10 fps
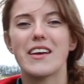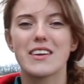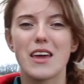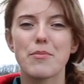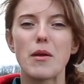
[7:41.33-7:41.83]

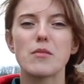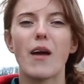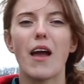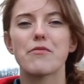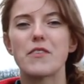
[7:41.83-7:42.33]
keeping
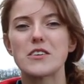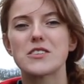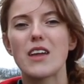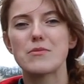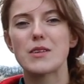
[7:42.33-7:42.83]
my
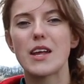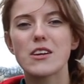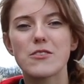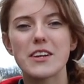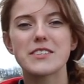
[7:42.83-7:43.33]
footsteps
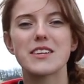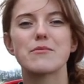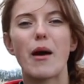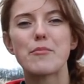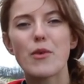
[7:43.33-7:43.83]
increased and
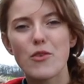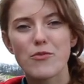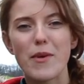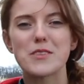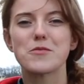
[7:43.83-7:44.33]
my
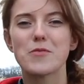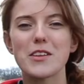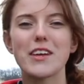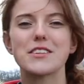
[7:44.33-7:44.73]
movements really